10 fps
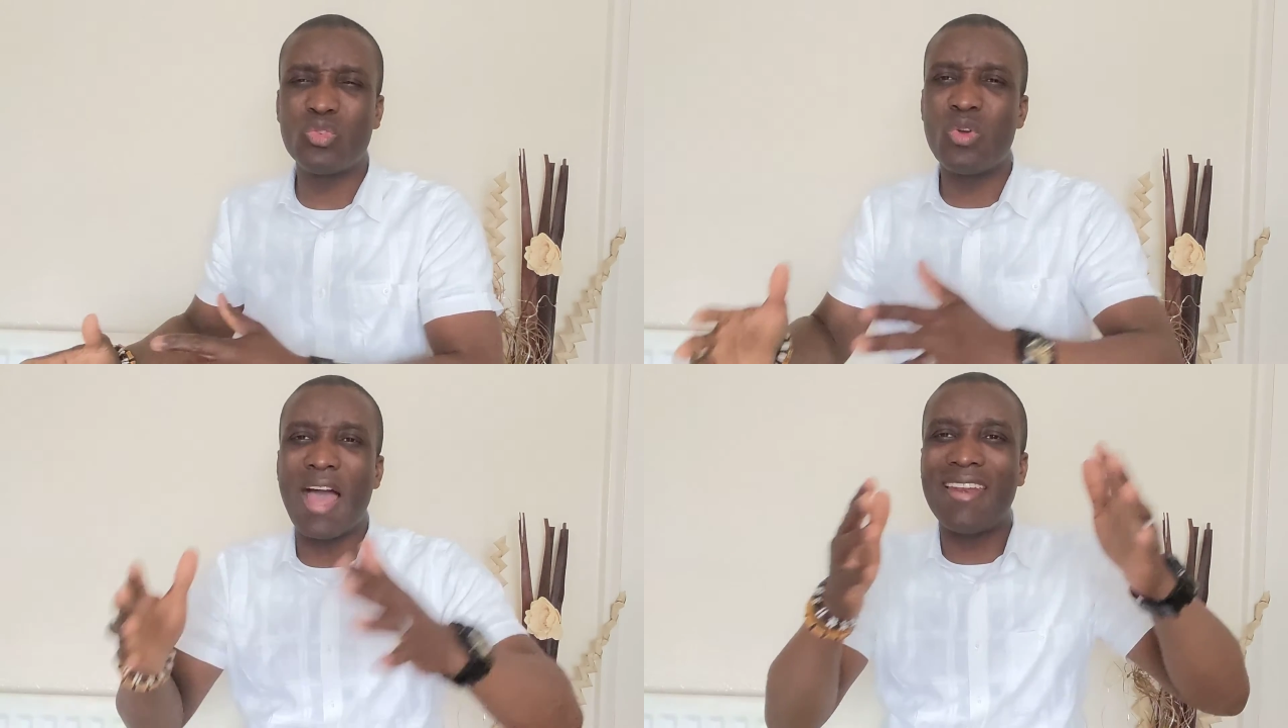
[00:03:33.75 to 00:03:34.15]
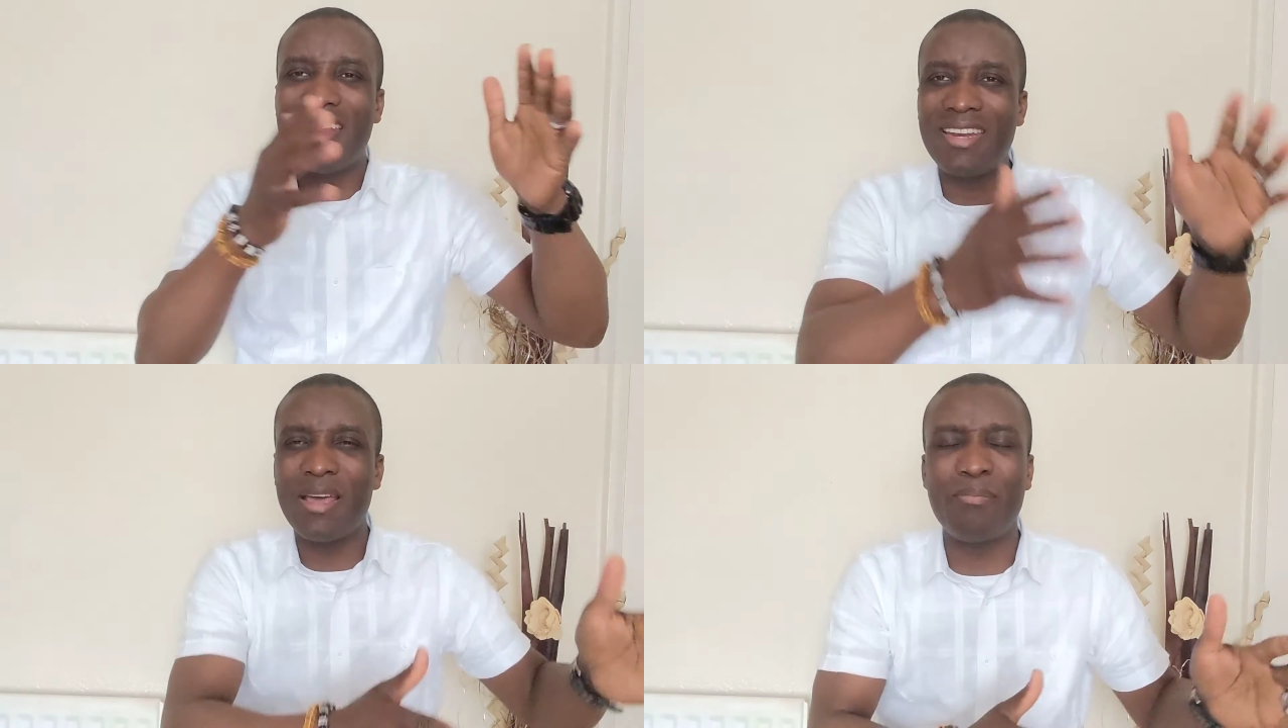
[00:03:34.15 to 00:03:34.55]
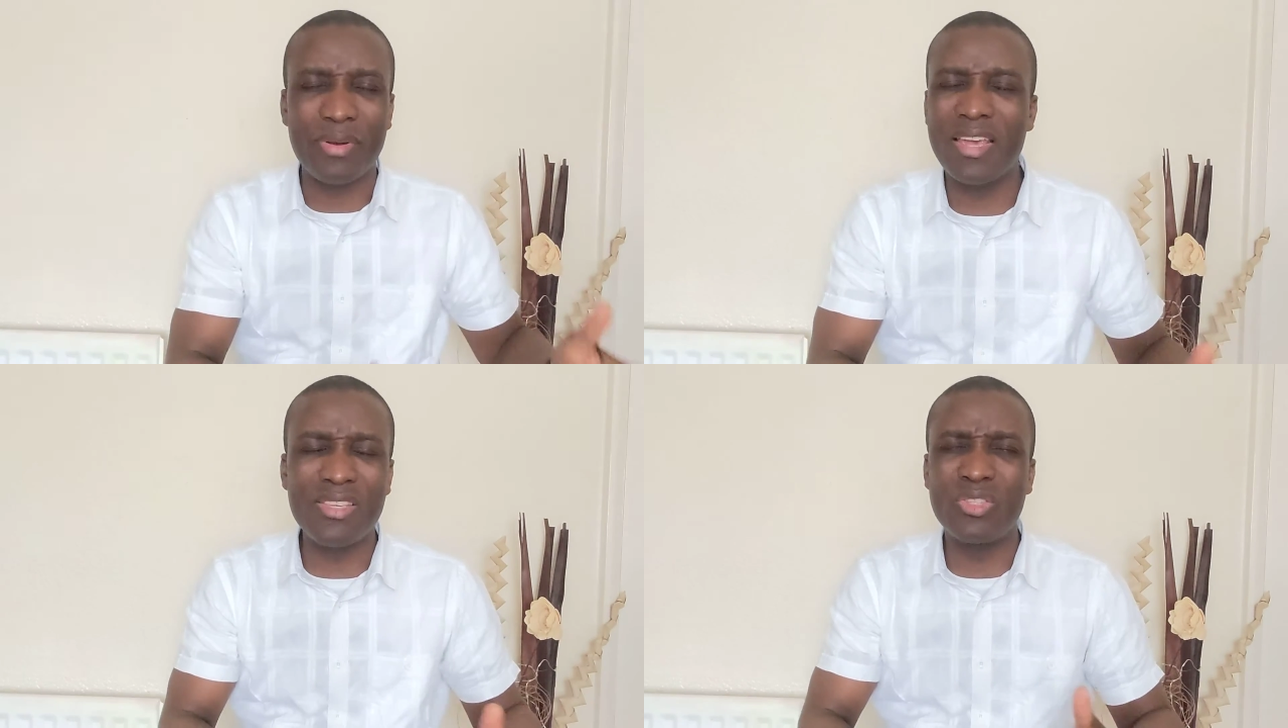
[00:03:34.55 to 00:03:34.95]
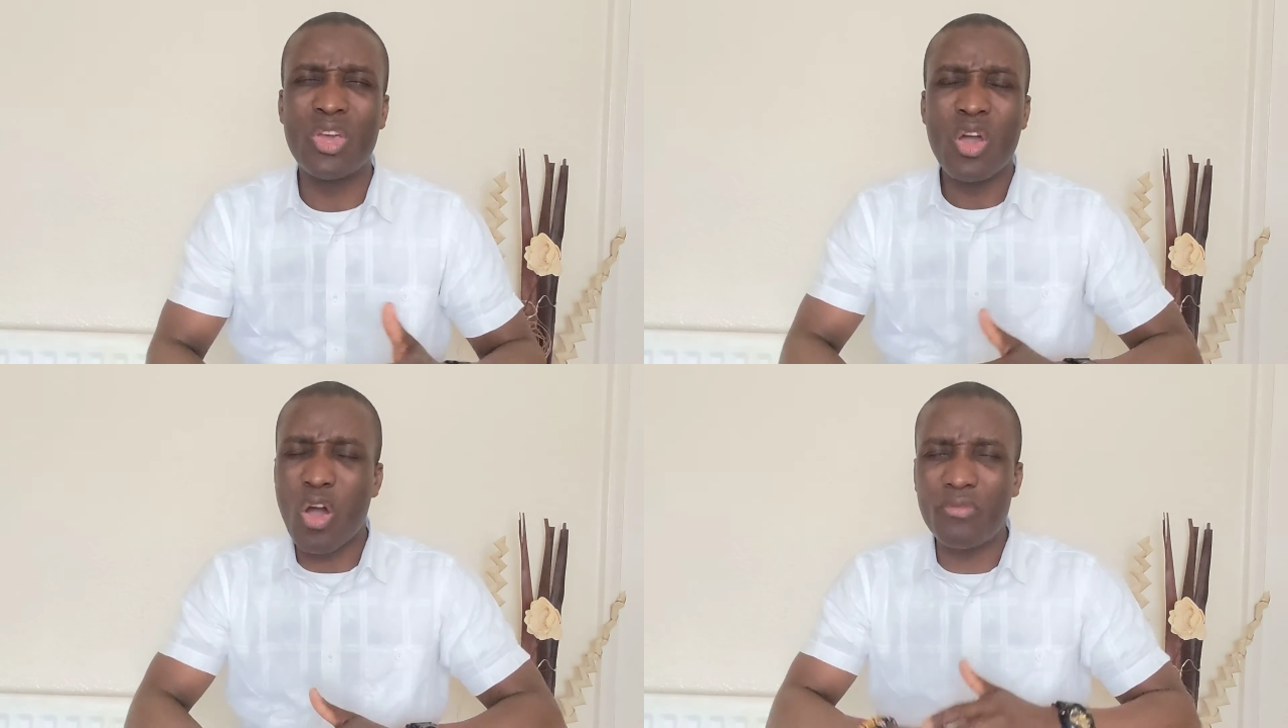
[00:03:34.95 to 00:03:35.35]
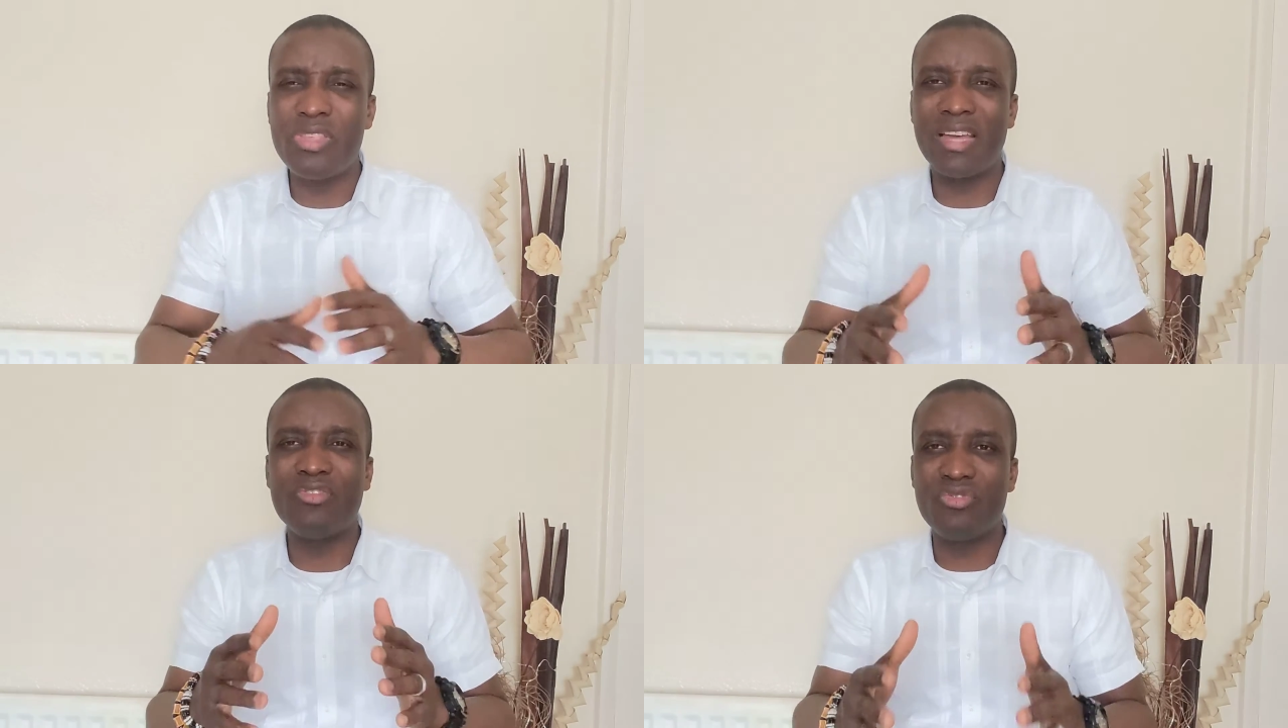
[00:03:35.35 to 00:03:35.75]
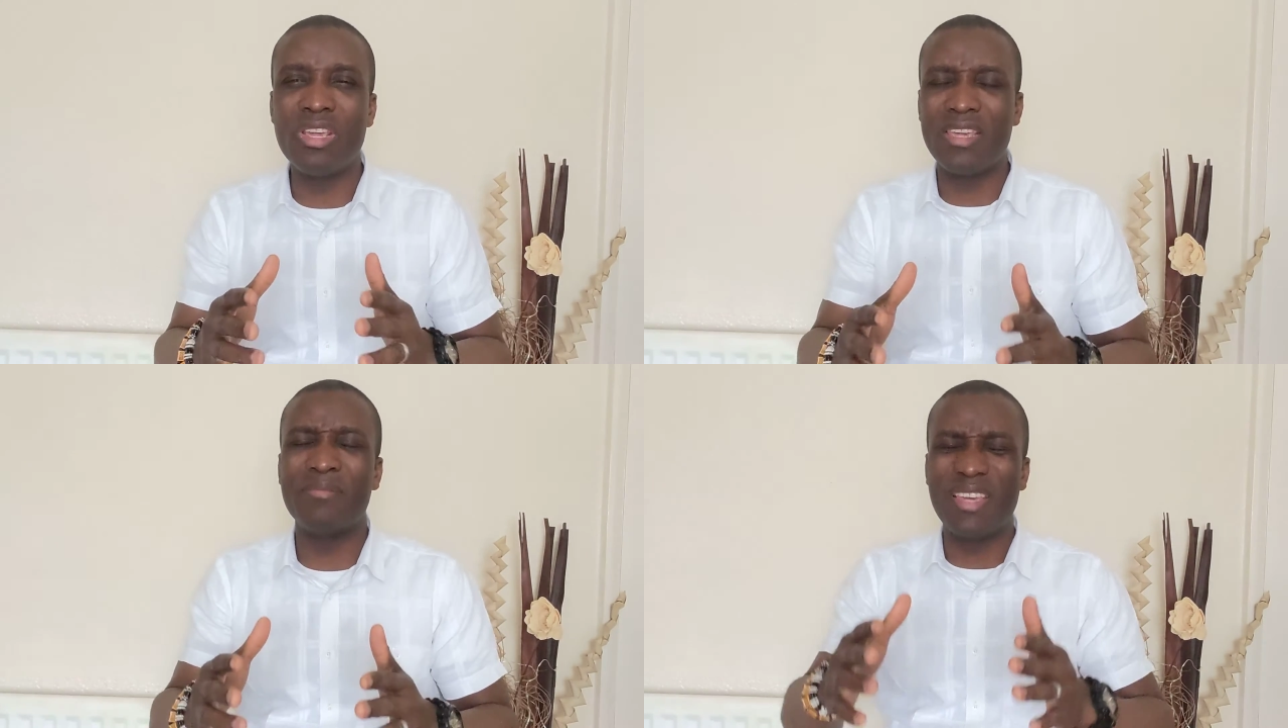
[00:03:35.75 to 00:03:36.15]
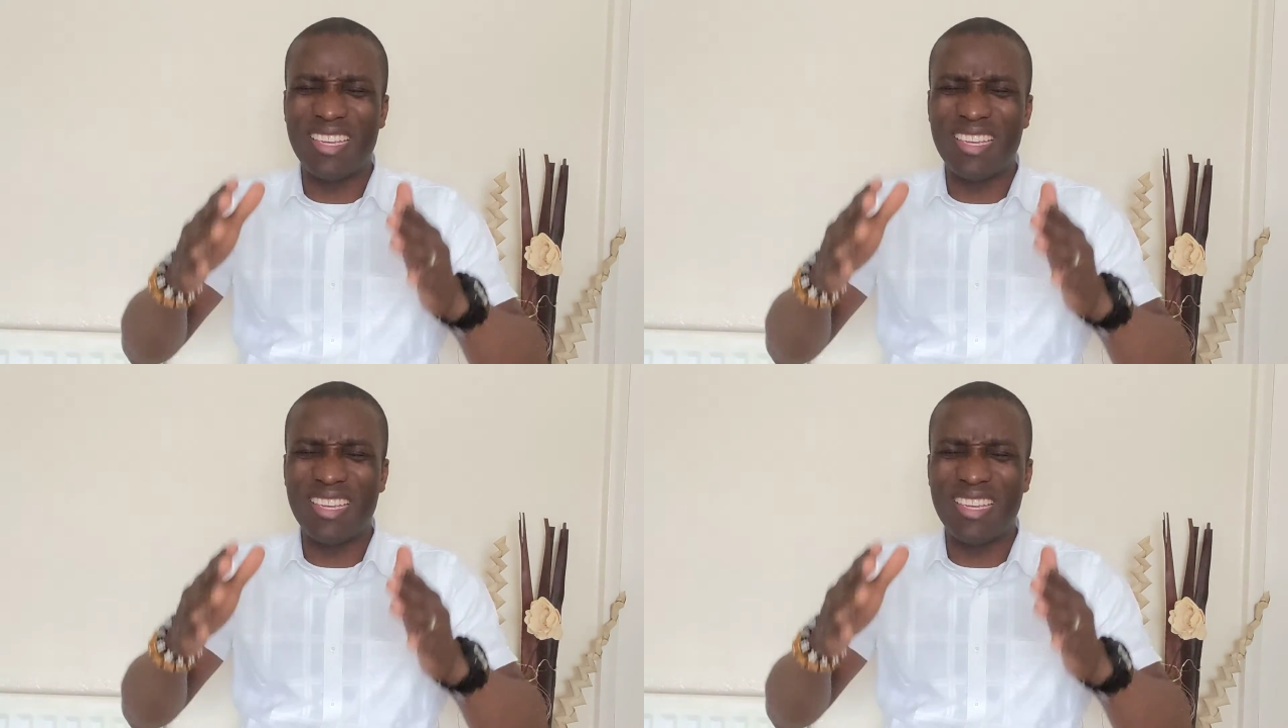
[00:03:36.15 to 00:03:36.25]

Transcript: to another place of their dream.